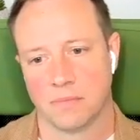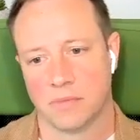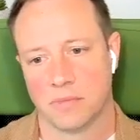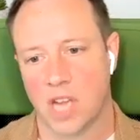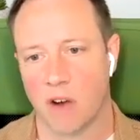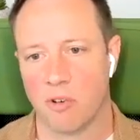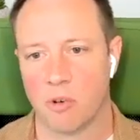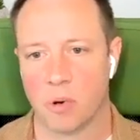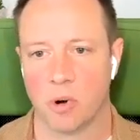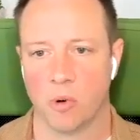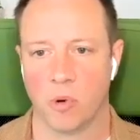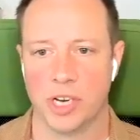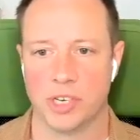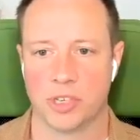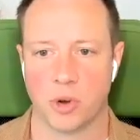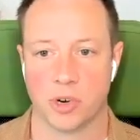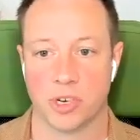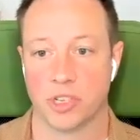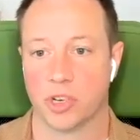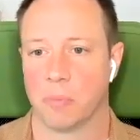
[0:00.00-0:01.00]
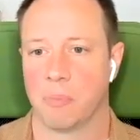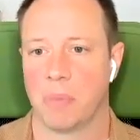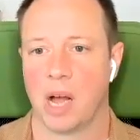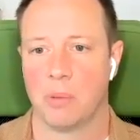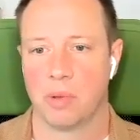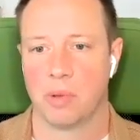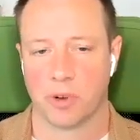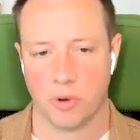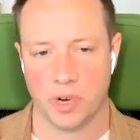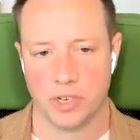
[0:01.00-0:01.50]
government resources or
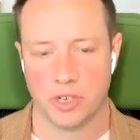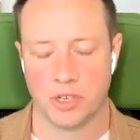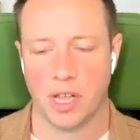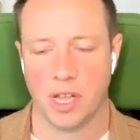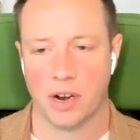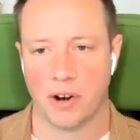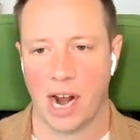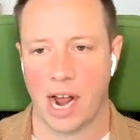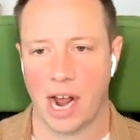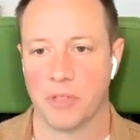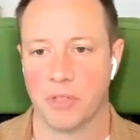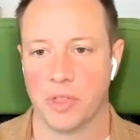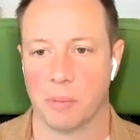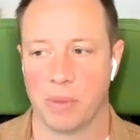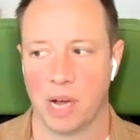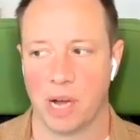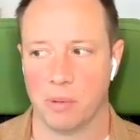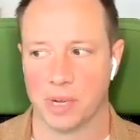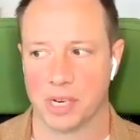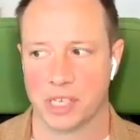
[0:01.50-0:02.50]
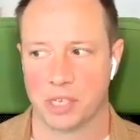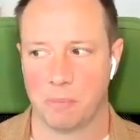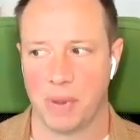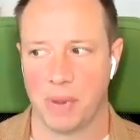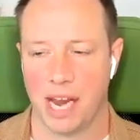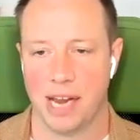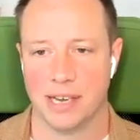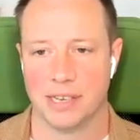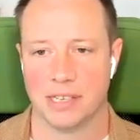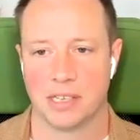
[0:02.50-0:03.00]
public resources that are out in the public
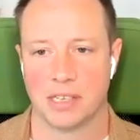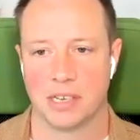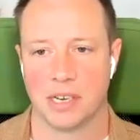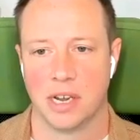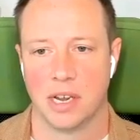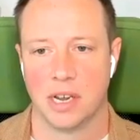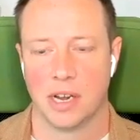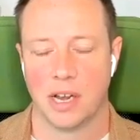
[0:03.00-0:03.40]
space